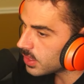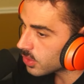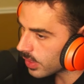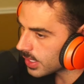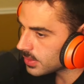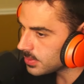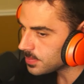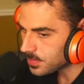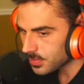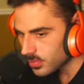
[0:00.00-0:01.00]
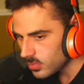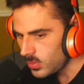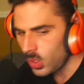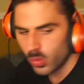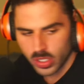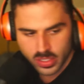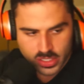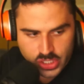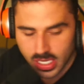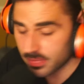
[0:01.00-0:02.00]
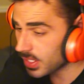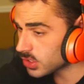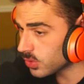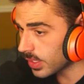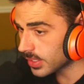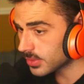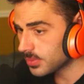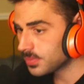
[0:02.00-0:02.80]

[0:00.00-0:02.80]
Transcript: correct? One in the chat if that's correct.